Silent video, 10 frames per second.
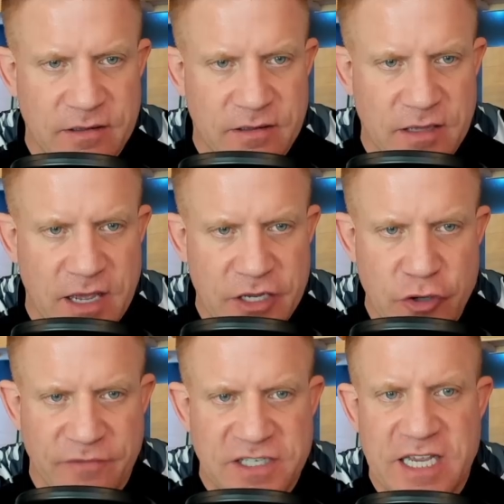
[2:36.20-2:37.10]
the
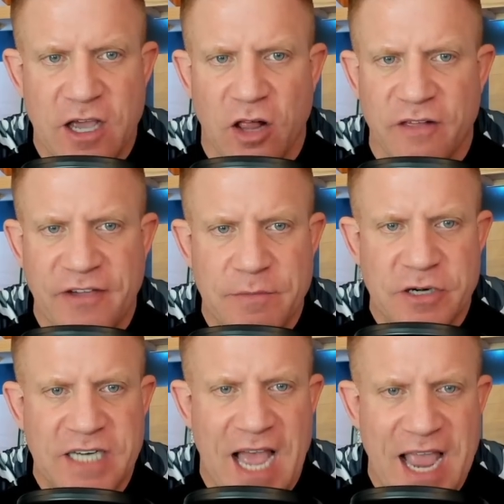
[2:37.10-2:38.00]
UFC Hall of
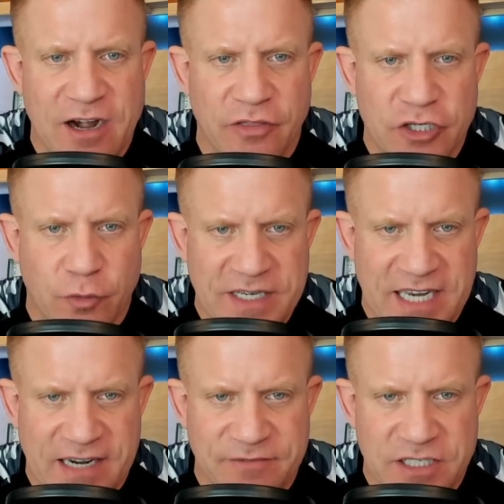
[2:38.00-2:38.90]
Famer died on the
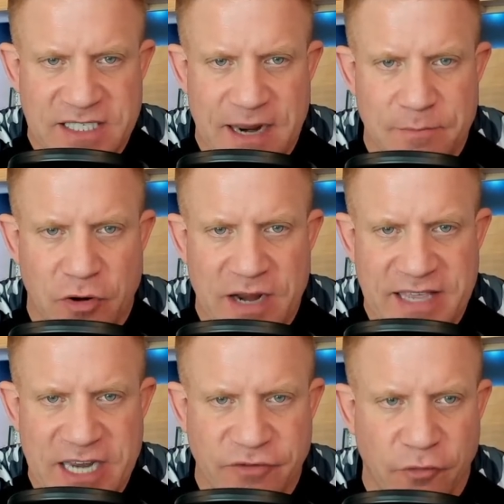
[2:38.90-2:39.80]
22nd of December at
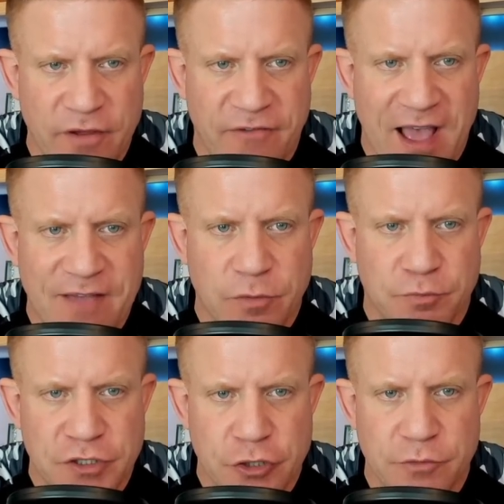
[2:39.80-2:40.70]
the age of 45 with
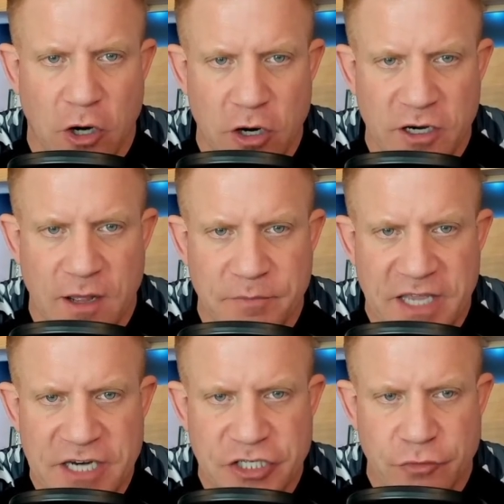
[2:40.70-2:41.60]
presumed heart
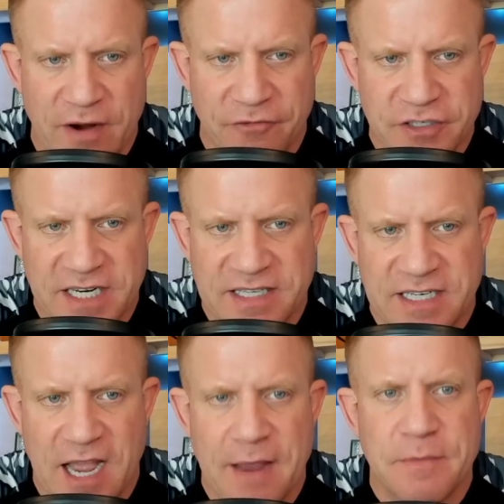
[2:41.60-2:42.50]
complications referenced at the
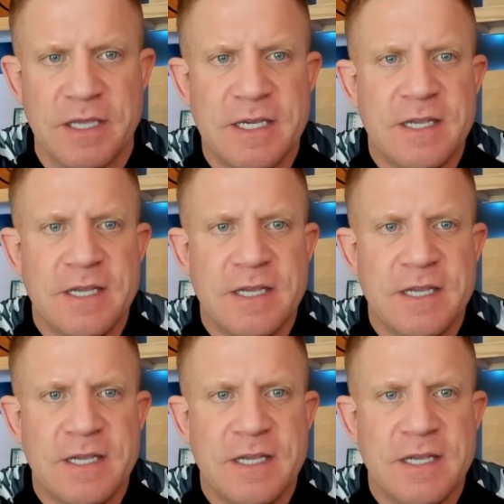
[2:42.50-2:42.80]
time.